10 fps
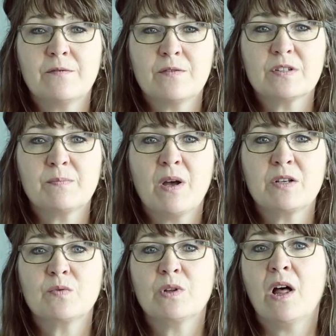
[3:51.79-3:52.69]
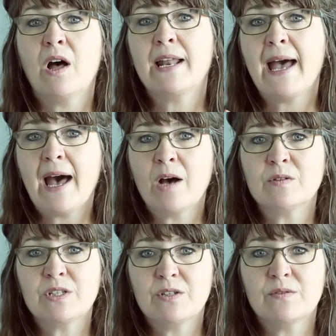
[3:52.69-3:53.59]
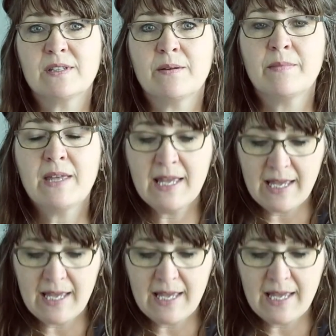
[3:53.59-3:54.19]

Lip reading: first module on how to use them.